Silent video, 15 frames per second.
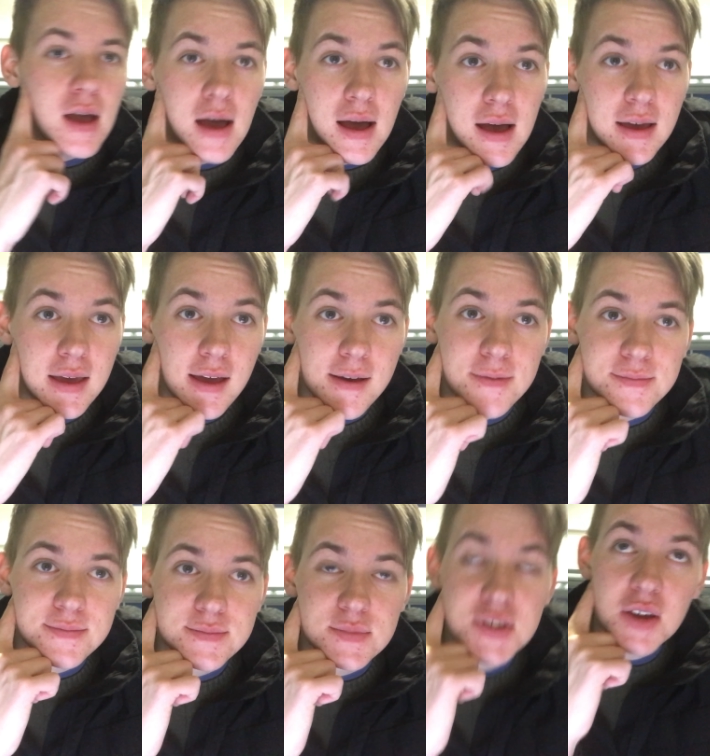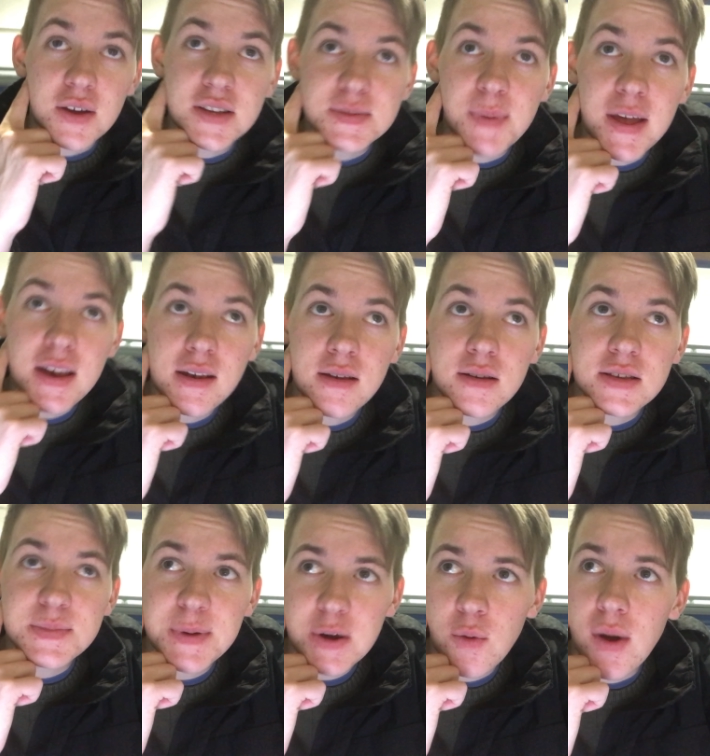Uh, yeah, so it's been
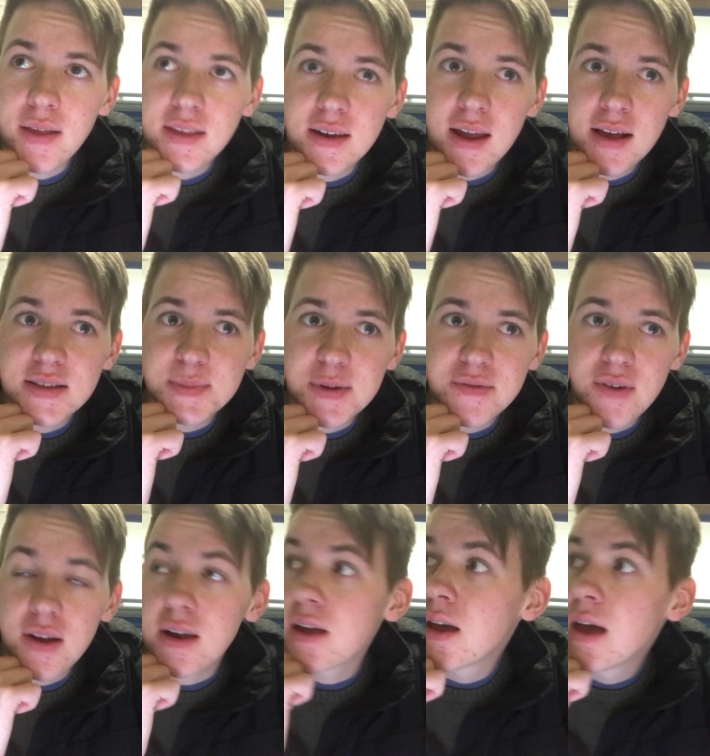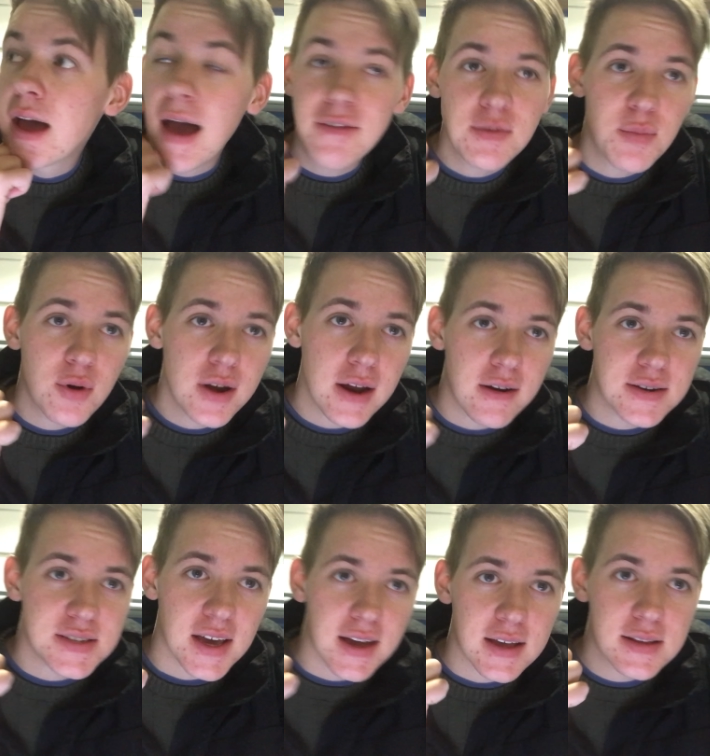it's been quite the day. It's been fun. I have to board here in
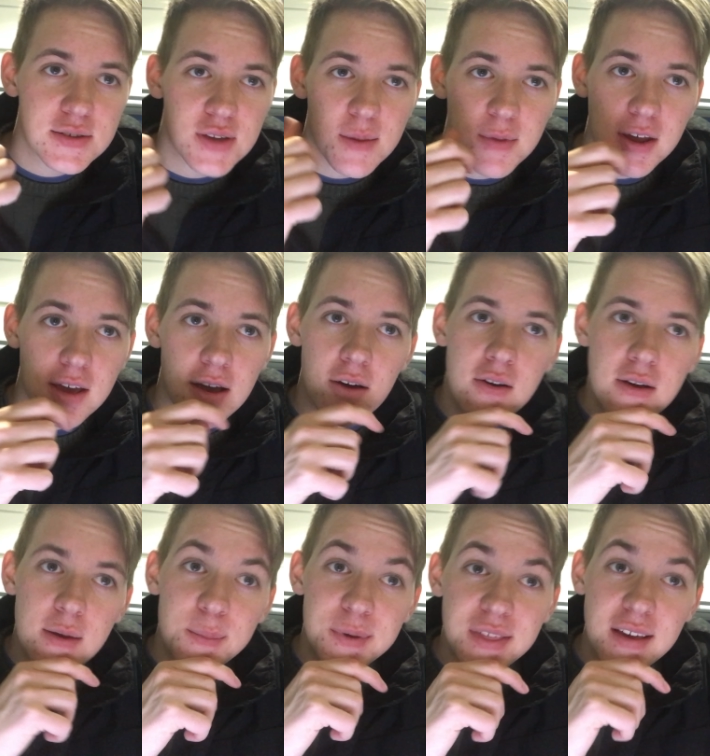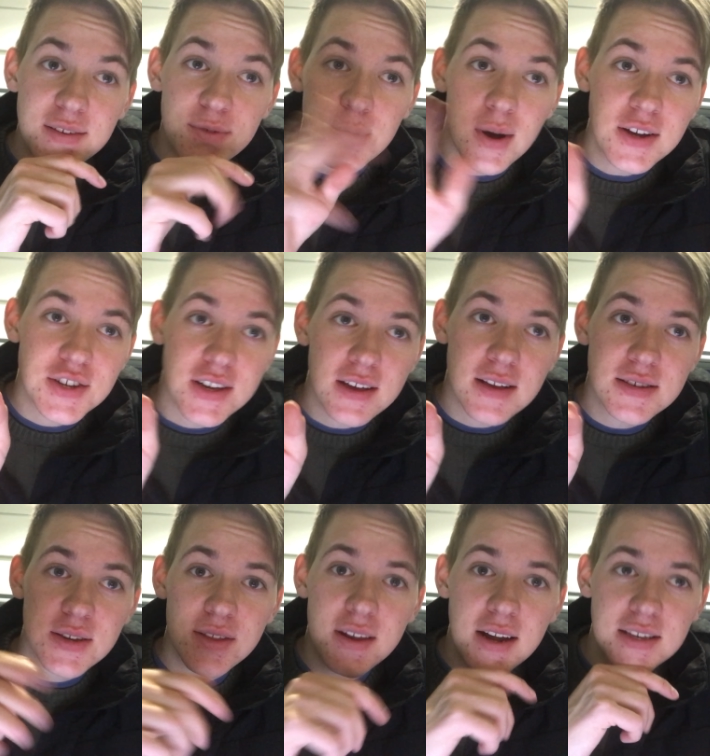a second, so I'm gonna go. But thanks for watching. I'll
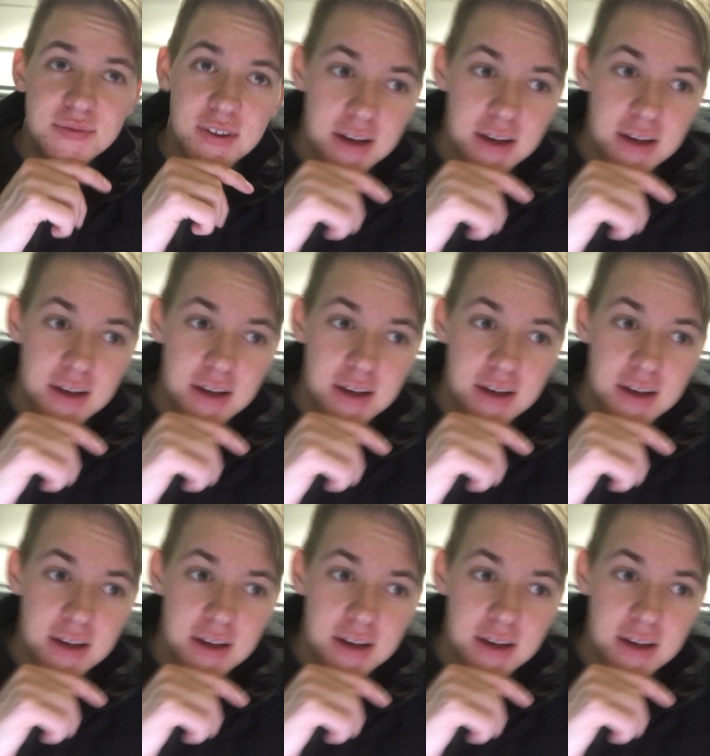see you in the next